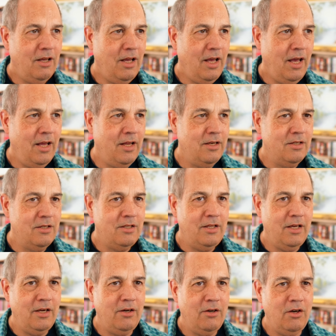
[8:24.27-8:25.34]
and
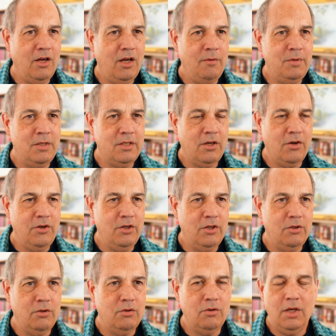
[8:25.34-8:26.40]
there I'm just going
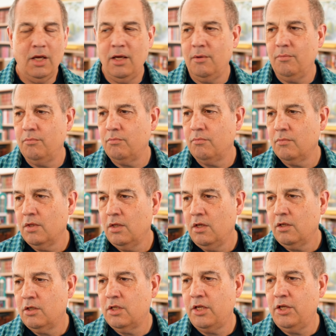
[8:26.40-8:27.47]
to,
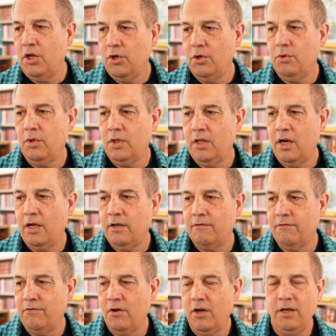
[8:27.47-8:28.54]
because I know that I can
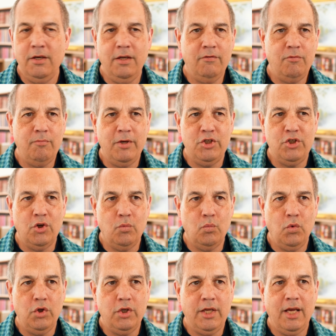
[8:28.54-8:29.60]
find information on
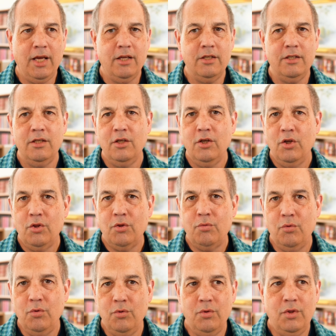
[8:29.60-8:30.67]
word count
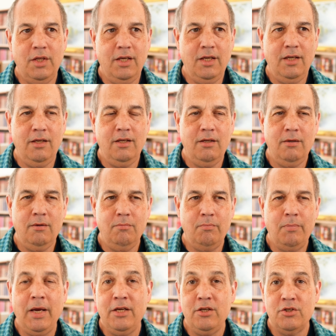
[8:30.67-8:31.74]
through the
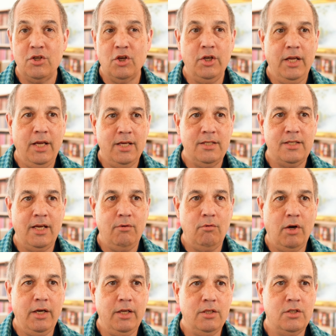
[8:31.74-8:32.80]
pages on essay
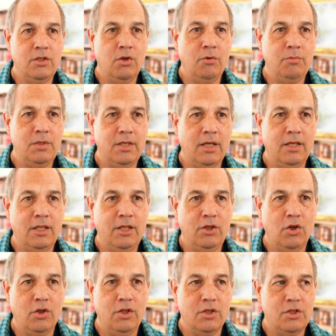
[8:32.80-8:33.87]
writing. So I'm just going to
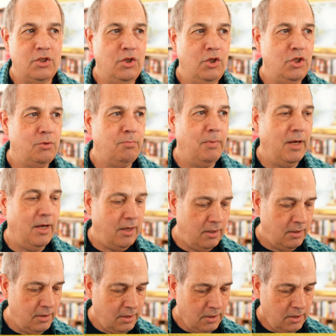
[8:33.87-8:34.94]
click on the search bar
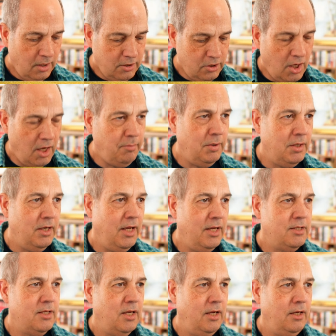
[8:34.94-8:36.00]
and type in
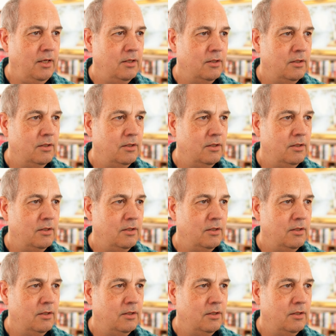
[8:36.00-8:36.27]
essay.